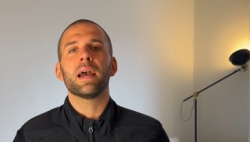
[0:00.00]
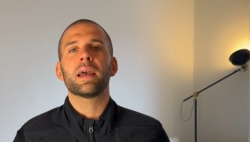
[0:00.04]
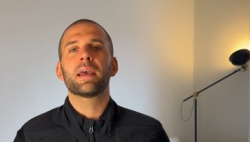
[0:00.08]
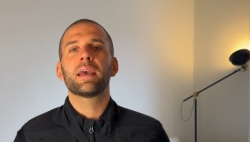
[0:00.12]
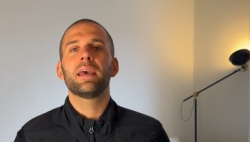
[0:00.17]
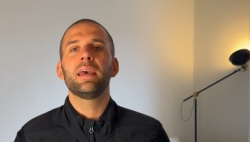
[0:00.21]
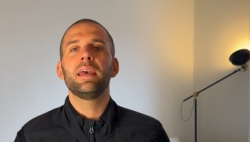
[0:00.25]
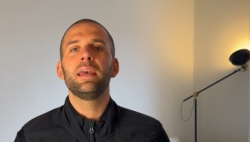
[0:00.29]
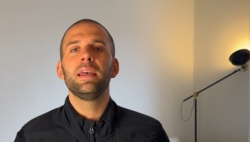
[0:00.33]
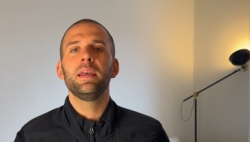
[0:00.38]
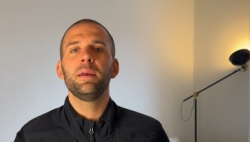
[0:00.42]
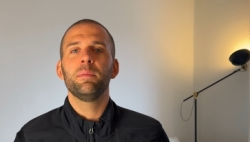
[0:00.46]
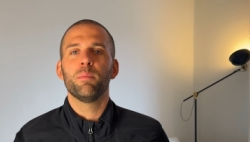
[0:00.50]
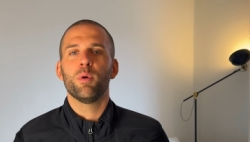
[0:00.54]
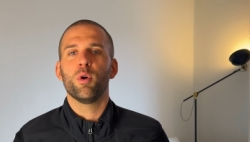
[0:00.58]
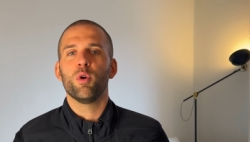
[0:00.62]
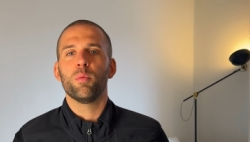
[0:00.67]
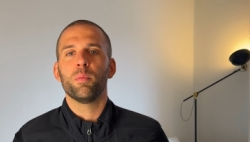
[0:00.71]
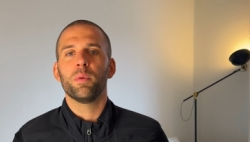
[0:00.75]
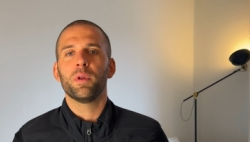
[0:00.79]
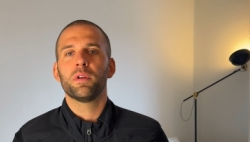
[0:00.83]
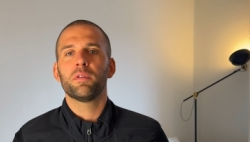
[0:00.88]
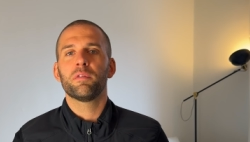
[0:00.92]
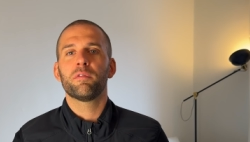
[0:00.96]
key
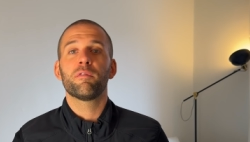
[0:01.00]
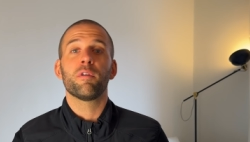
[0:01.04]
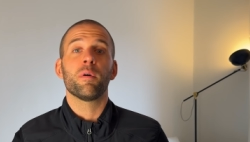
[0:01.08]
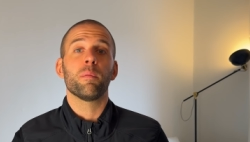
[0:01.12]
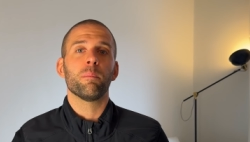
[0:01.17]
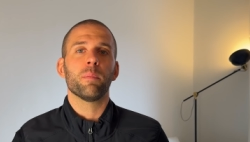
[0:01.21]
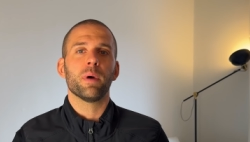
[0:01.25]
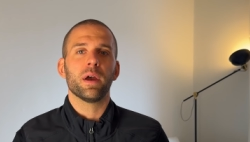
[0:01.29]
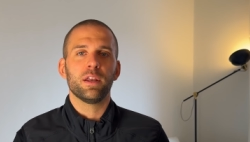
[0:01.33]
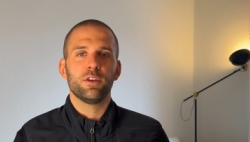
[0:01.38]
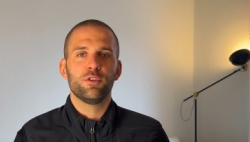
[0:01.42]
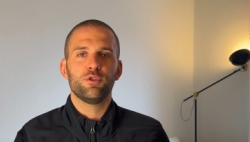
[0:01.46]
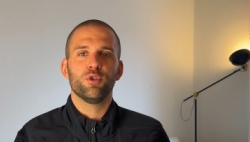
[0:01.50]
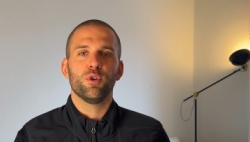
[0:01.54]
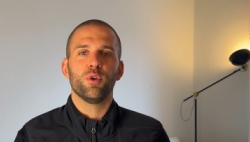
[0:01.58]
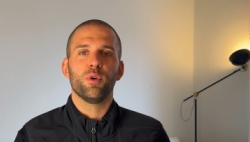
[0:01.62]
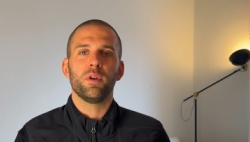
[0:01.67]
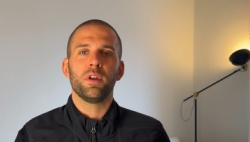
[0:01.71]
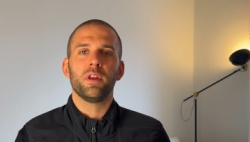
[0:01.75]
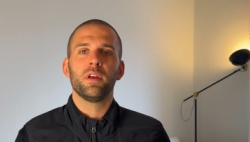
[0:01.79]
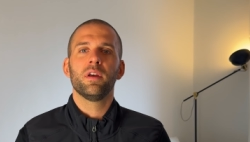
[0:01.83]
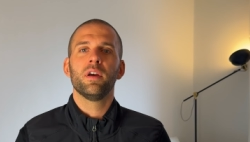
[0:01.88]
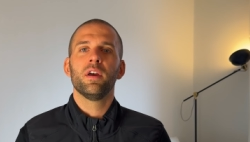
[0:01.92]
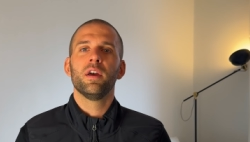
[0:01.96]
moment from my
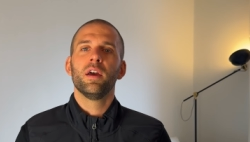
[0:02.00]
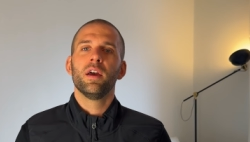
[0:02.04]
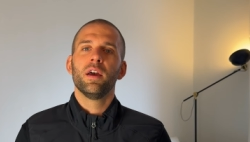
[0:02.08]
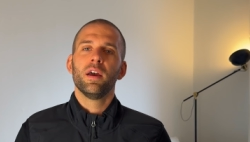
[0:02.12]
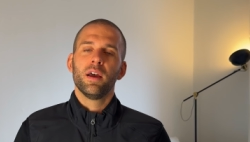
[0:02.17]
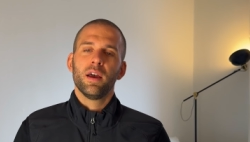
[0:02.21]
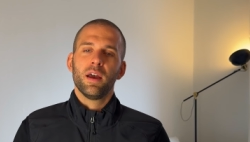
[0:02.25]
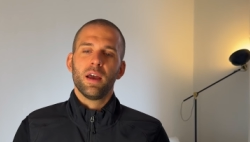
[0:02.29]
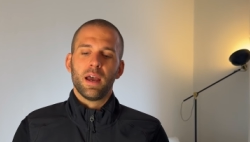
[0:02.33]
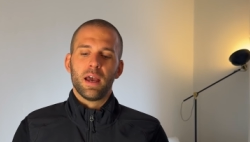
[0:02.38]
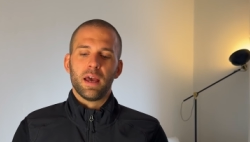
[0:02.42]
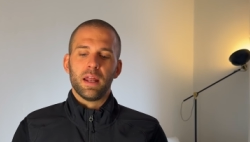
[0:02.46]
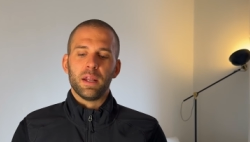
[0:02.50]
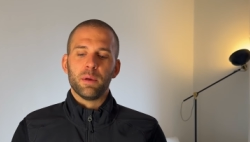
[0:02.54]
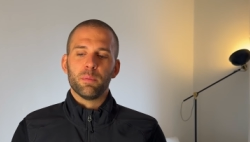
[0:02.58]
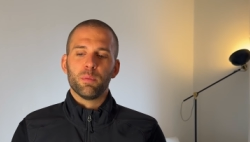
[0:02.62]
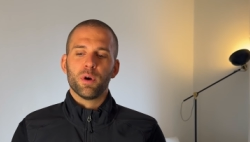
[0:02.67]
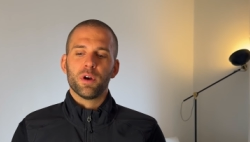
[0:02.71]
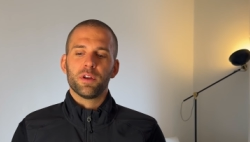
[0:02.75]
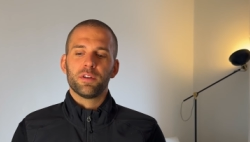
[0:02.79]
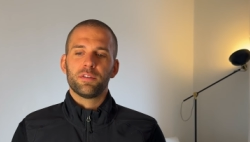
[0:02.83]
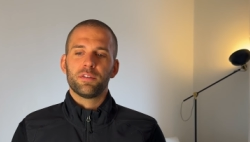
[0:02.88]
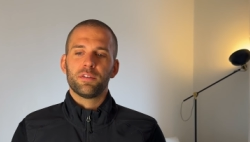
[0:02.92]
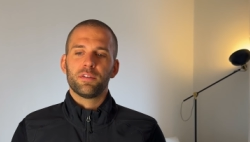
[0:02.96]
journey. And it
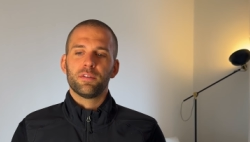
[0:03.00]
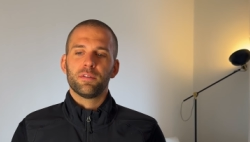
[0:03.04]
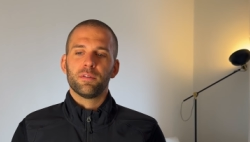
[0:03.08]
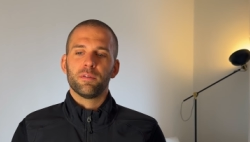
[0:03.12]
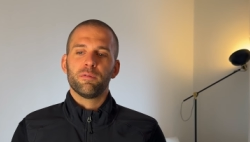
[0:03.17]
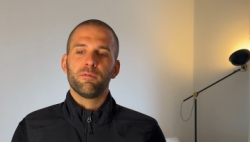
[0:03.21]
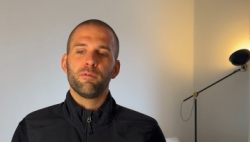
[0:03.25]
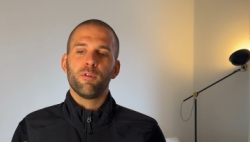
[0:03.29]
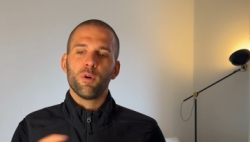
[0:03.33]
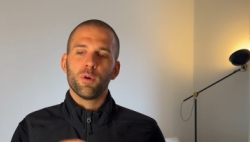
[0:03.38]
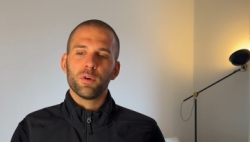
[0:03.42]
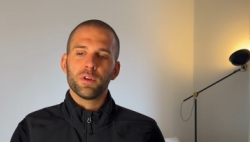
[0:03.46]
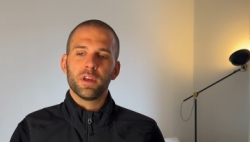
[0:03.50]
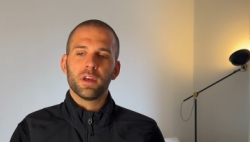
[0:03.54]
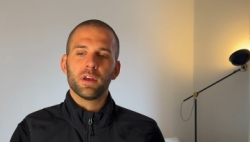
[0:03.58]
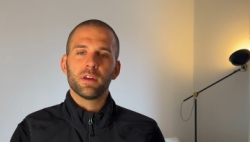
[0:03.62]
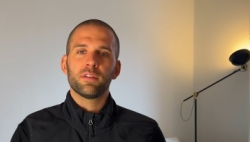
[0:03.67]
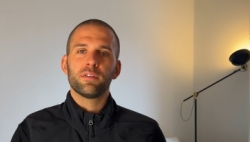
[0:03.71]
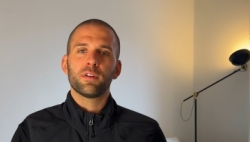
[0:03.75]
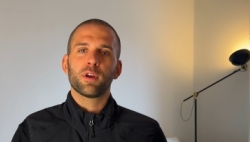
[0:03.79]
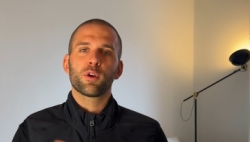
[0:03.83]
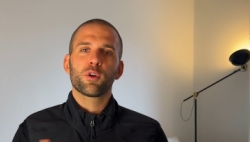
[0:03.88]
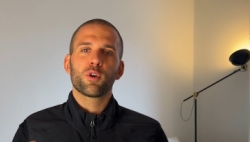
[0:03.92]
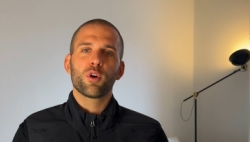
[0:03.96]
was 4
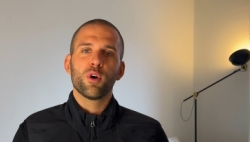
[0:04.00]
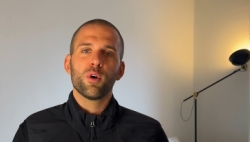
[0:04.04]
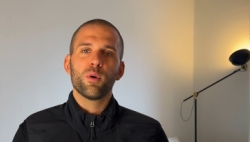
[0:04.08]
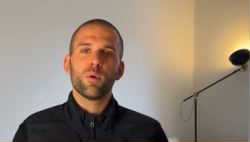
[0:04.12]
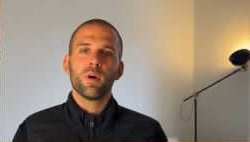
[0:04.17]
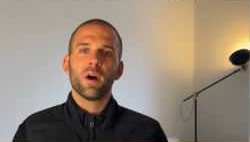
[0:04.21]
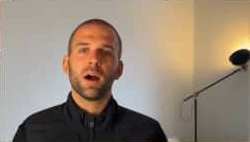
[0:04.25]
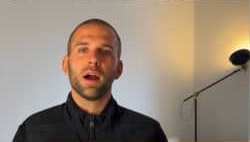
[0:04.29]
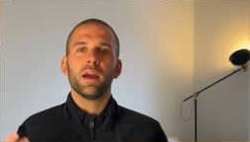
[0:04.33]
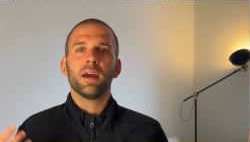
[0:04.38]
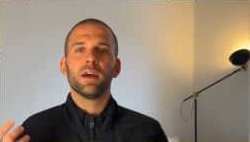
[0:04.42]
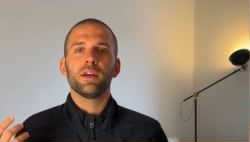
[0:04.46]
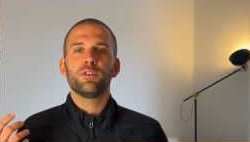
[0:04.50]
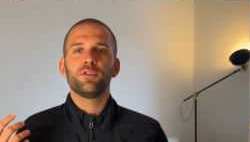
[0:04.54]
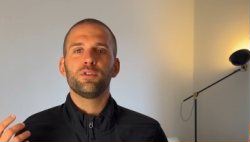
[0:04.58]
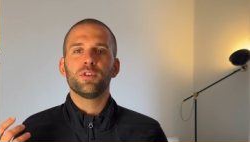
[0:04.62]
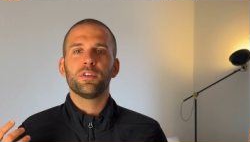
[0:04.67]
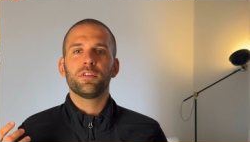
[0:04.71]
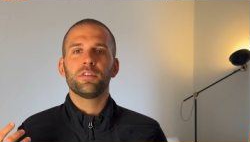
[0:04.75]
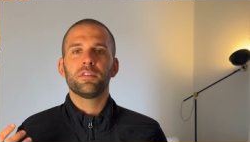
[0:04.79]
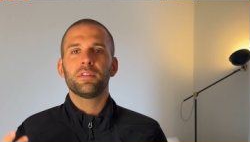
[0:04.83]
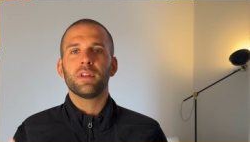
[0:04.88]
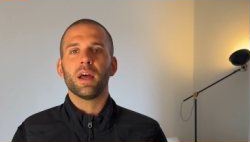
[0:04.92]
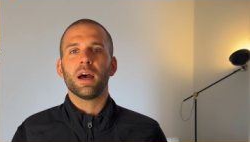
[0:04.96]
years ago. I had
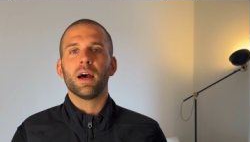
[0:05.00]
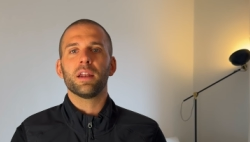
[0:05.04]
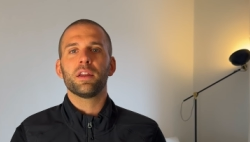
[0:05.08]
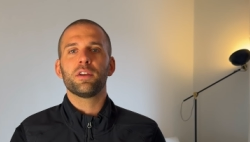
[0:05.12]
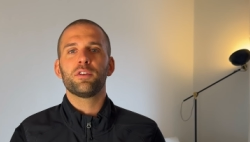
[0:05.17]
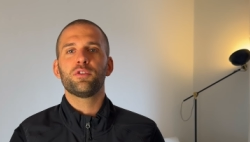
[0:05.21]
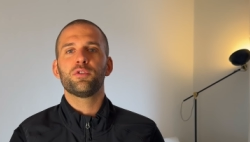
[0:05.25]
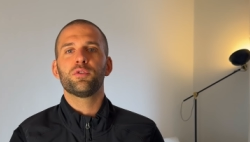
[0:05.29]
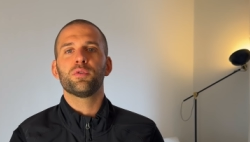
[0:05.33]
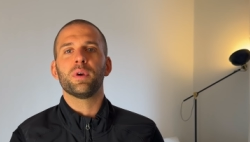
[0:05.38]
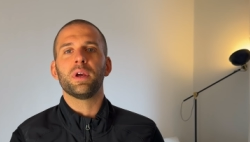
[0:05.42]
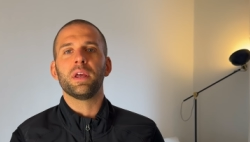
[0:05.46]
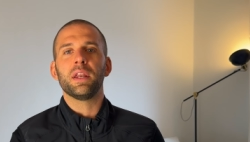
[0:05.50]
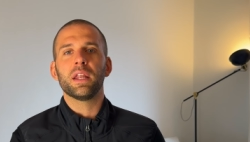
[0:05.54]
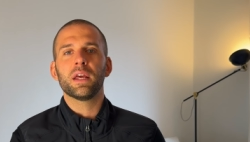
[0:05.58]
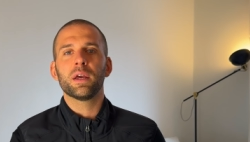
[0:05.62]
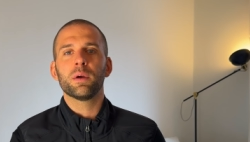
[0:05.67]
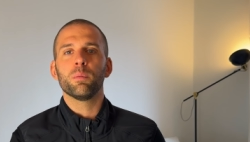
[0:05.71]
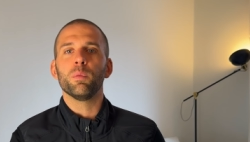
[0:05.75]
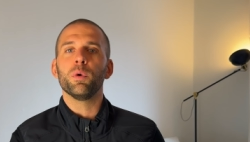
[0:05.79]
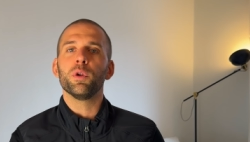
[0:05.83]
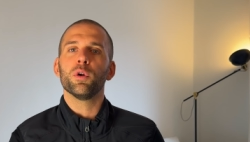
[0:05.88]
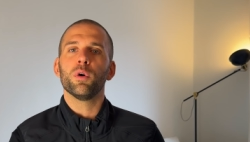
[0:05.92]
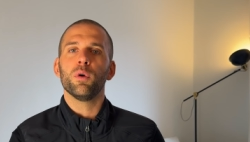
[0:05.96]
just started
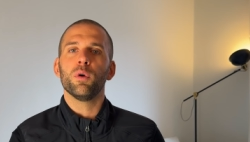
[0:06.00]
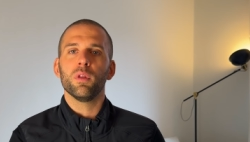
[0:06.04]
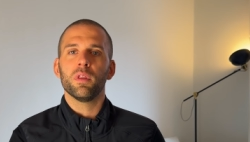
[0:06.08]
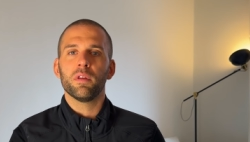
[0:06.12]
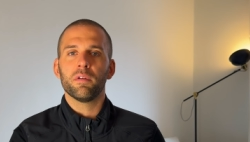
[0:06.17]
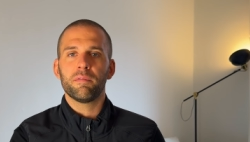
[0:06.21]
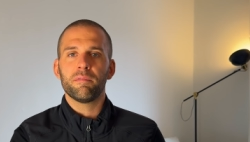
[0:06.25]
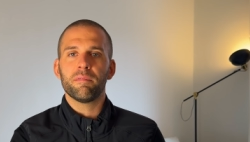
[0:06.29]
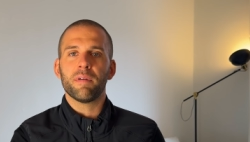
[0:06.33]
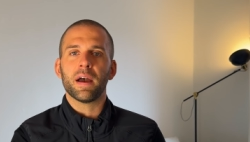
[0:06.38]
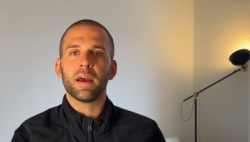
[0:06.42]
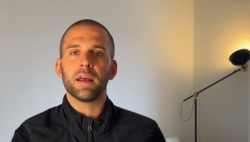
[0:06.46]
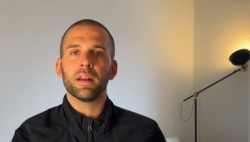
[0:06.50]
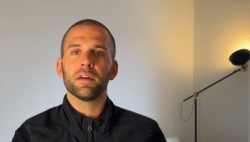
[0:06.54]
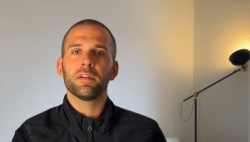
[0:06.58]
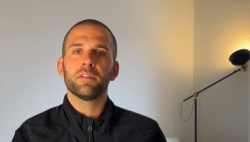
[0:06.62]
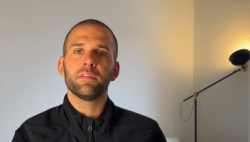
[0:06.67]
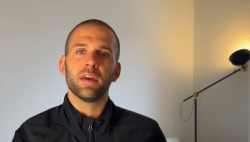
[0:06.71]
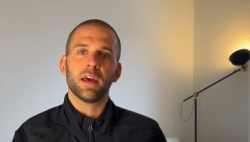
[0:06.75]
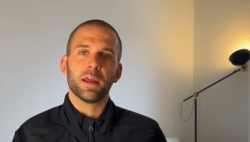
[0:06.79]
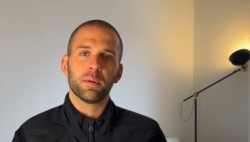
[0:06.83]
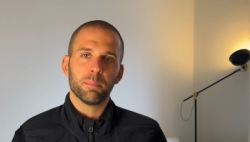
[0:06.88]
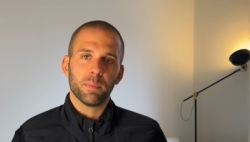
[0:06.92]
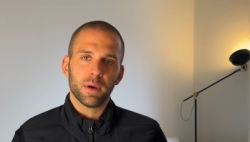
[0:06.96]
training with all the fighters
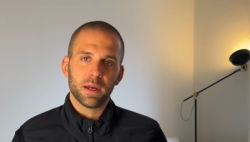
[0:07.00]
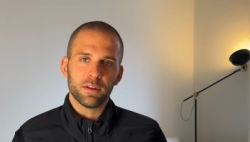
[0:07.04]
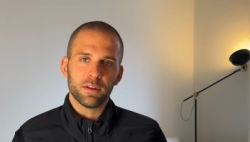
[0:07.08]
at my